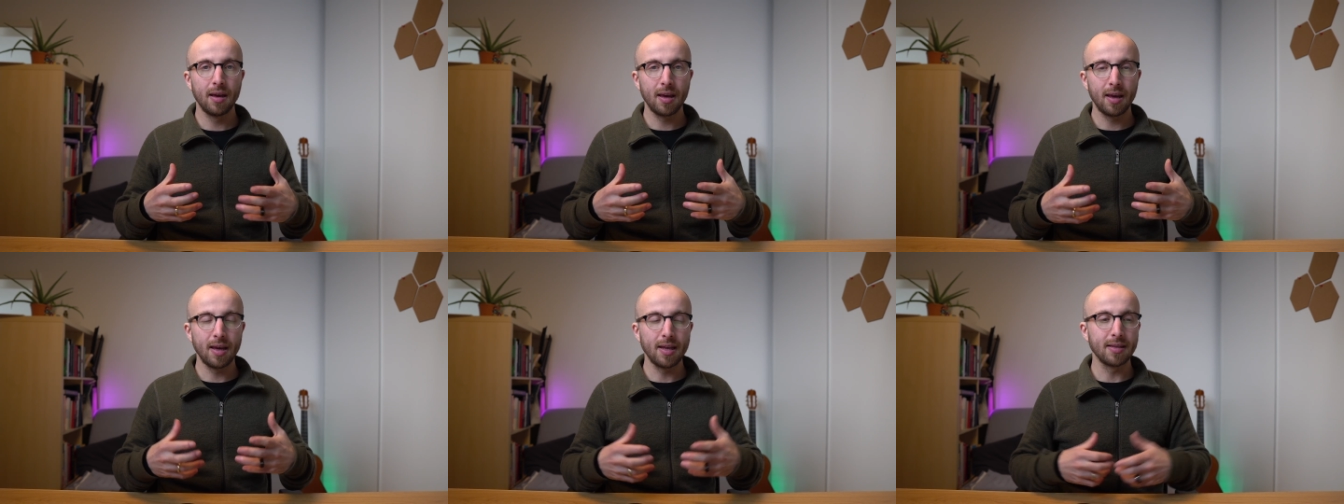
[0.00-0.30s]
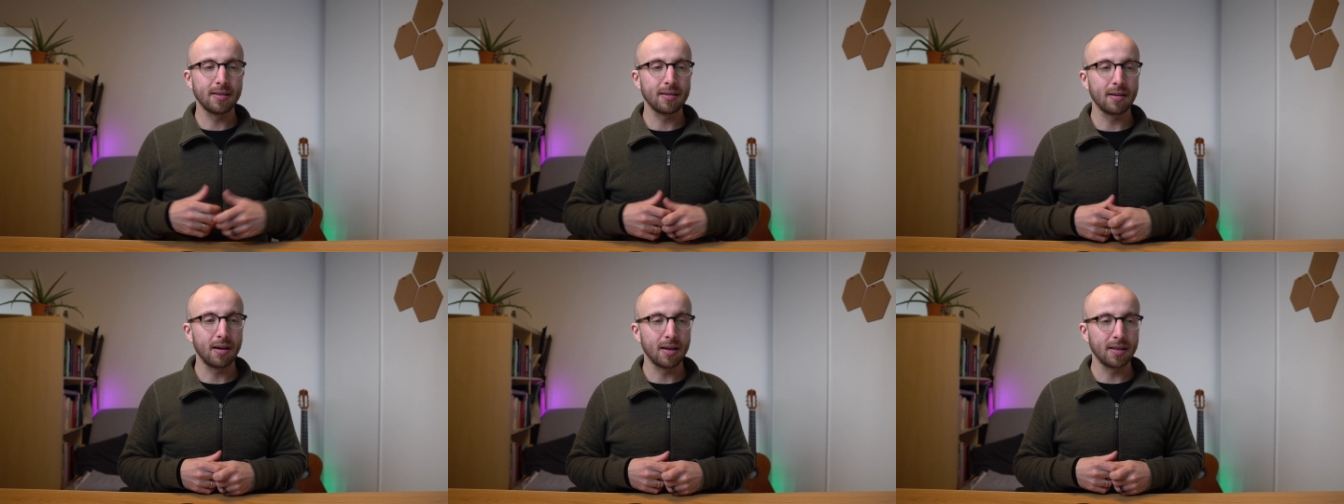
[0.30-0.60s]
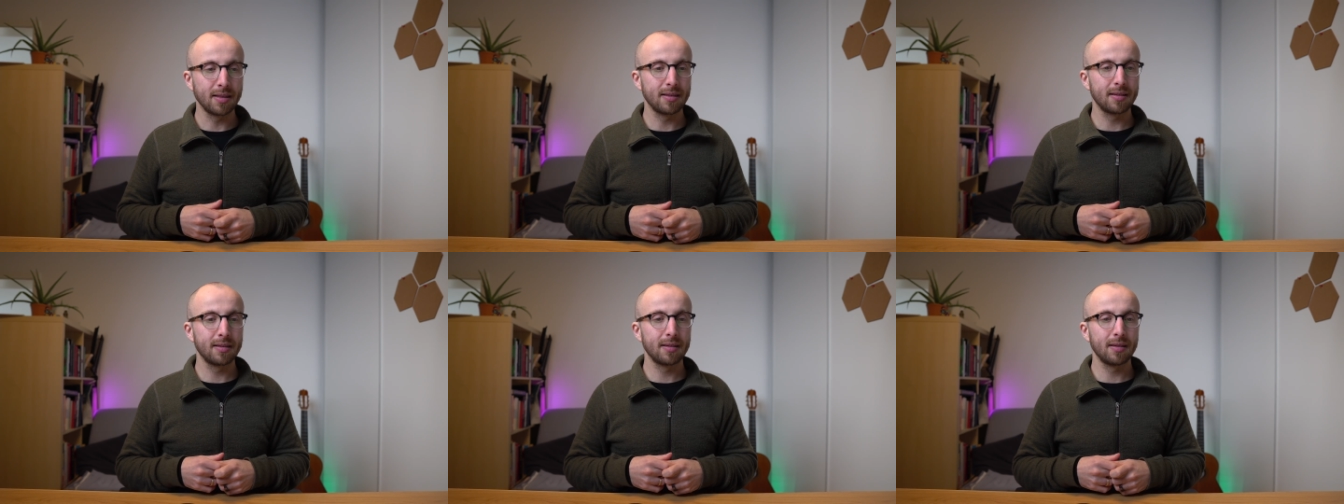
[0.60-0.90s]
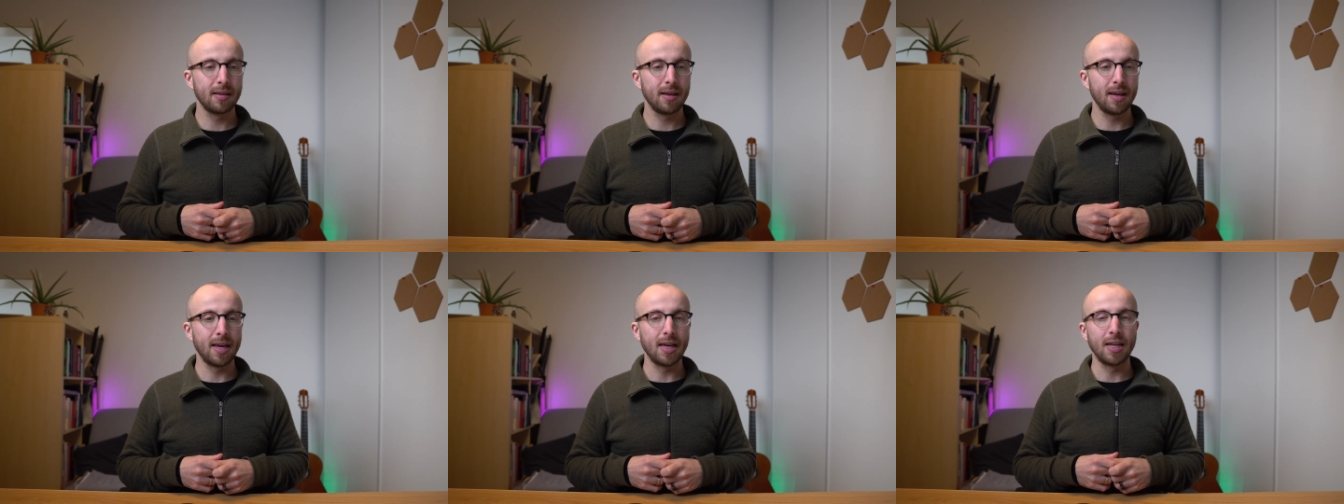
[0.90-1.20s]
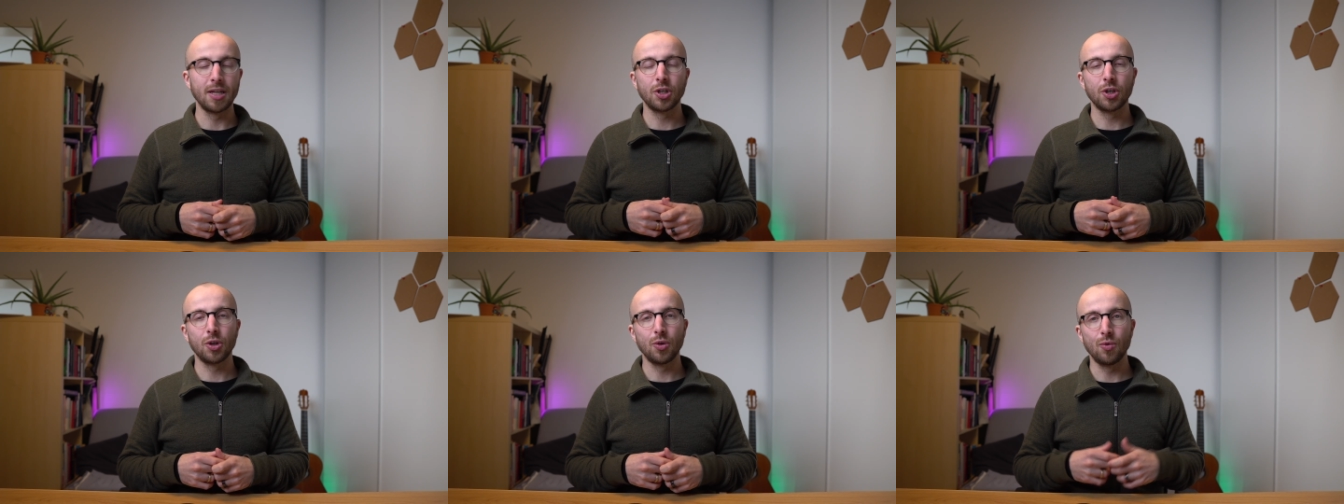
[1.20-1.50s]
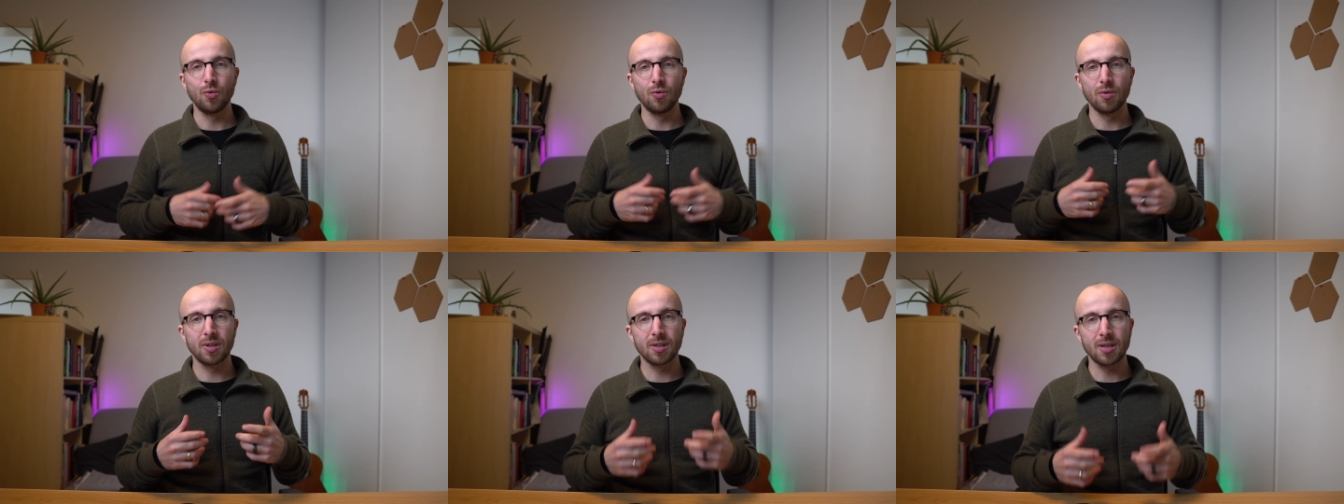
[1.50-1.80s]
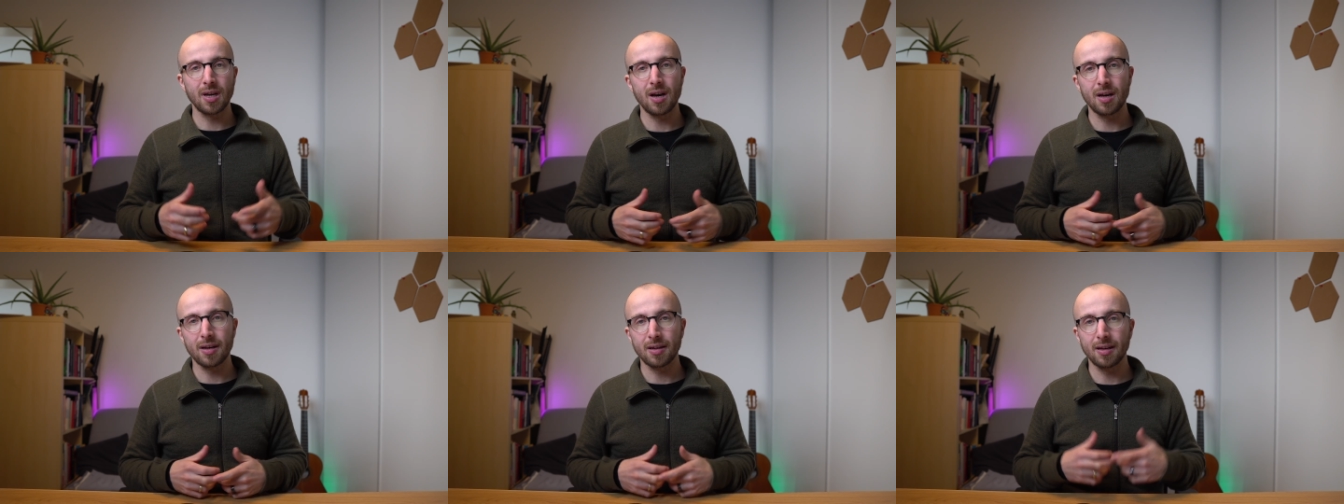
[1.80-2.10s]
insights into
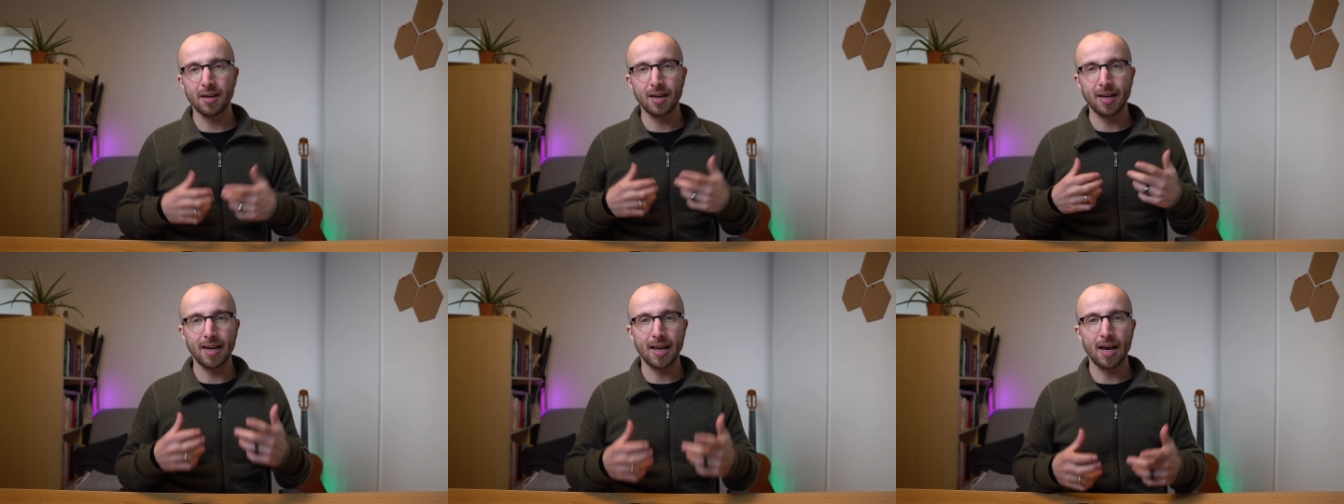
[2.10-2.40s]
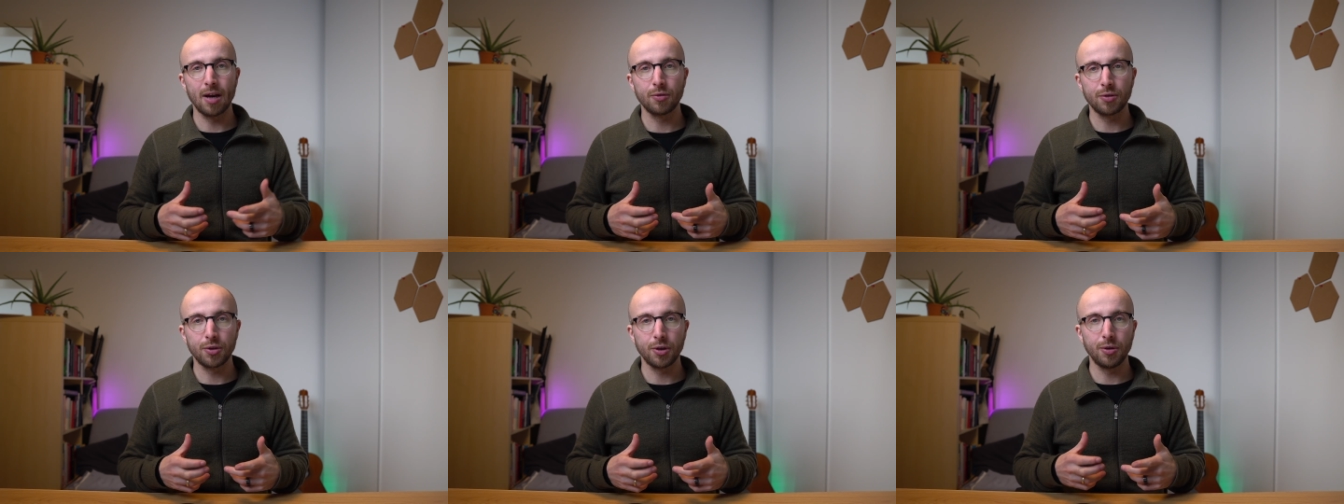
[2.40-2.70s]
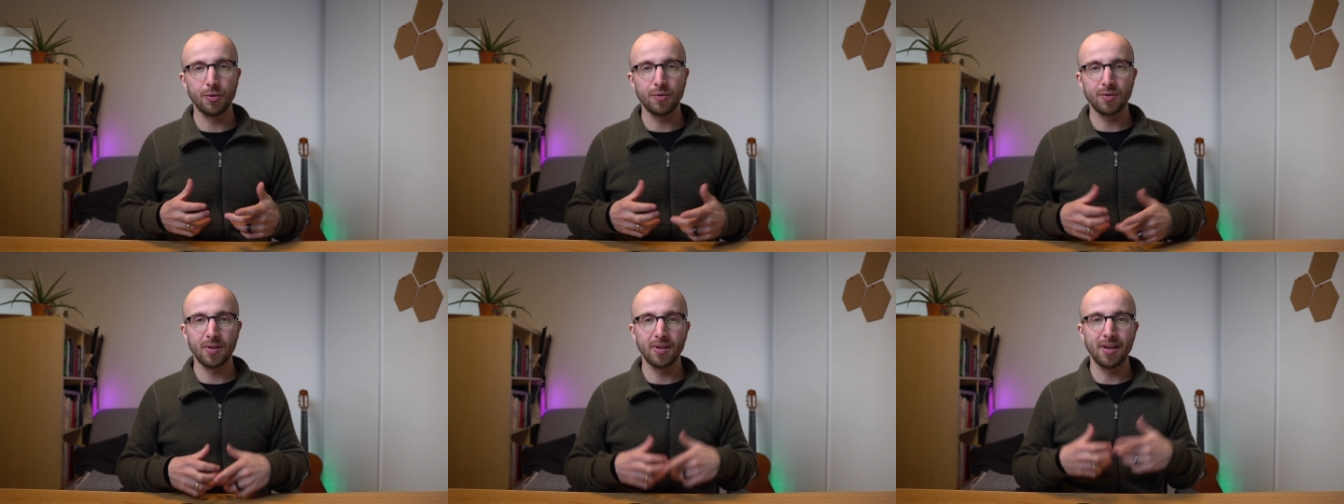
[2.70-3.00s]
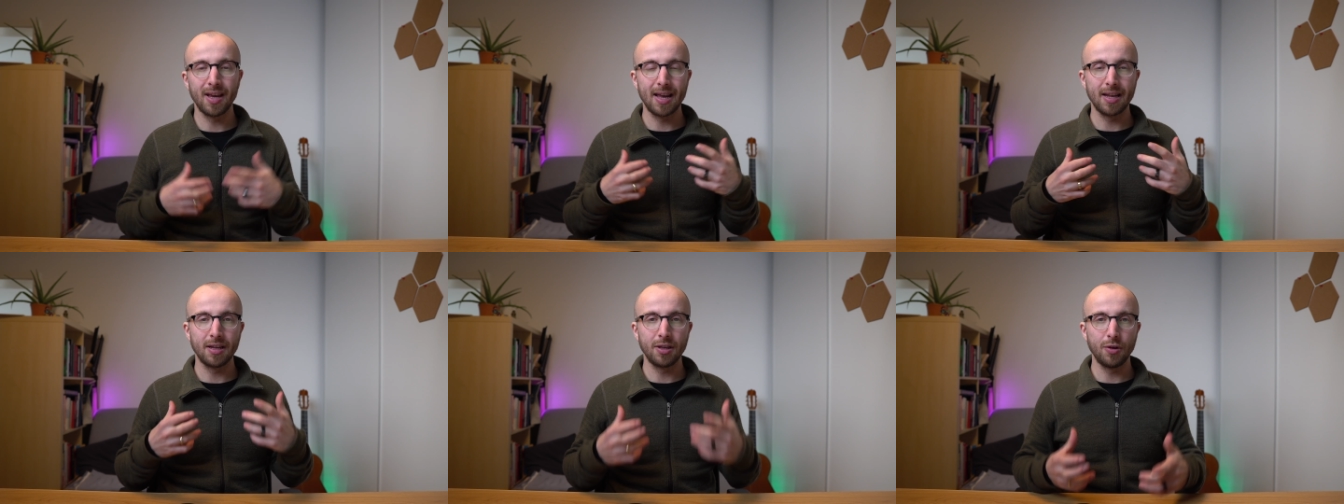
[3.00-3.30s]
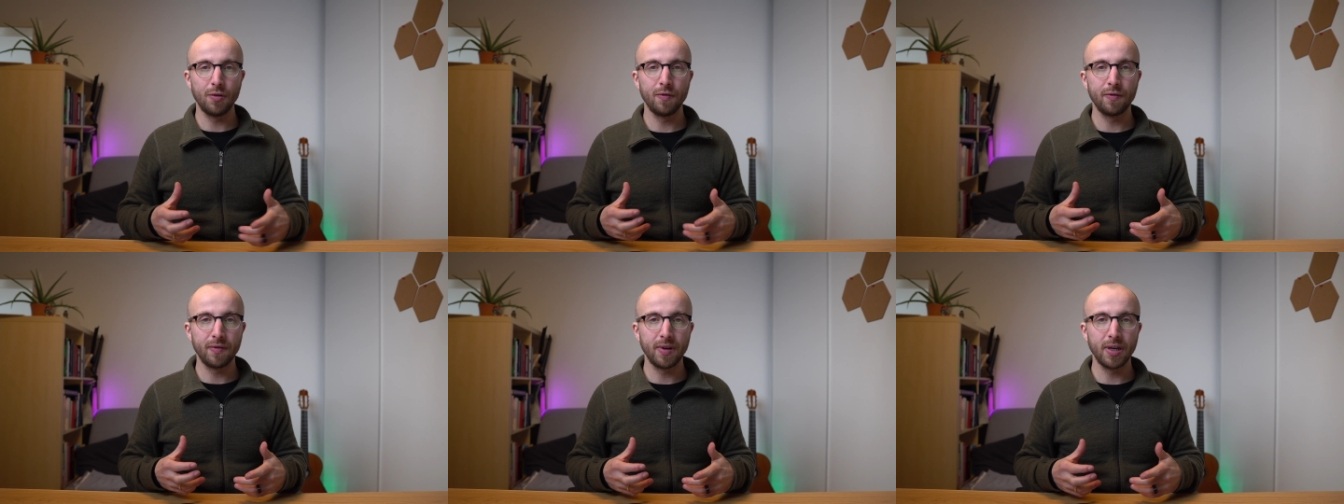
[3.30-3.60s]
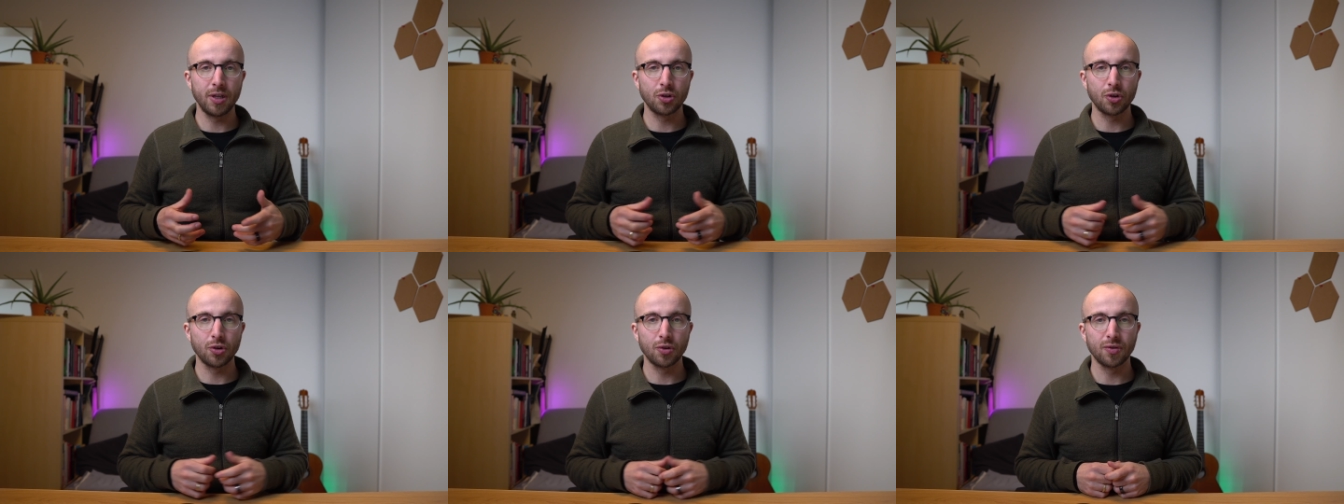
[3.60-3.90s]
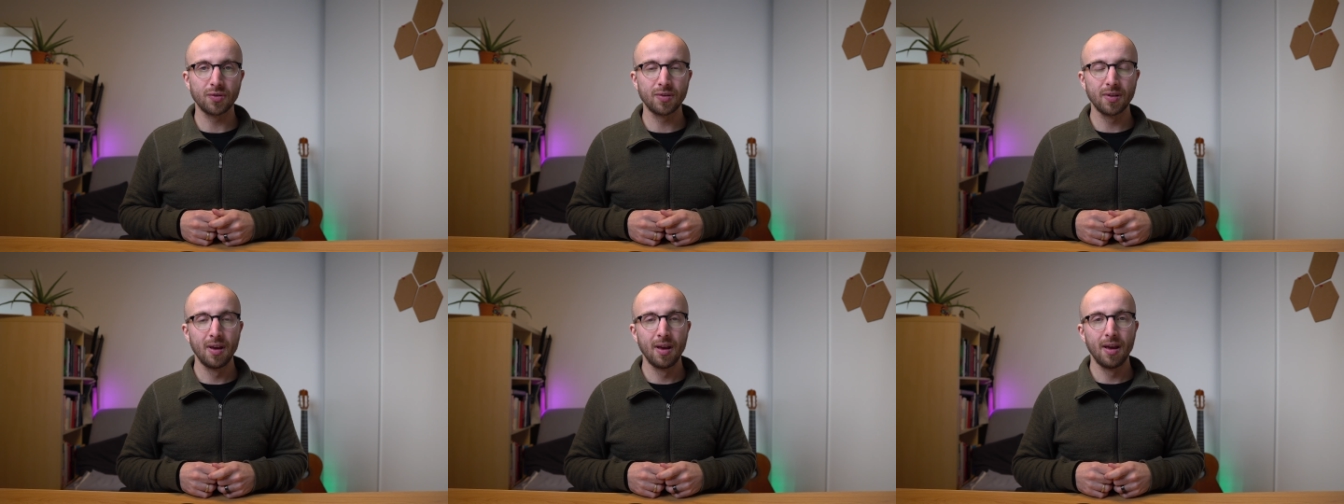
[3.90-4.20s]
Tana and how to use it and new
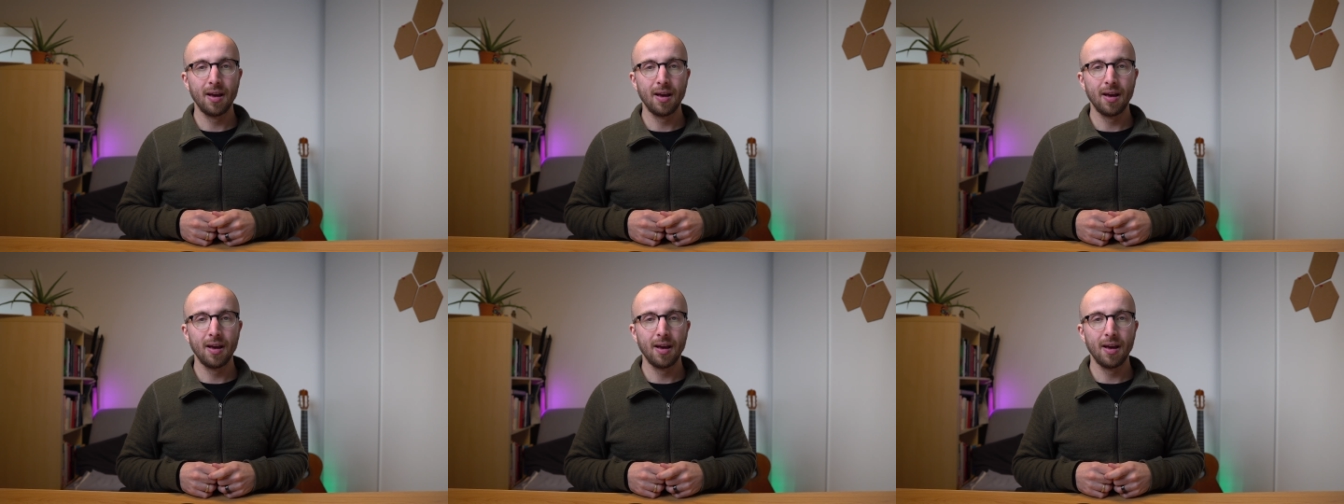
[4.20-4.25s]
features,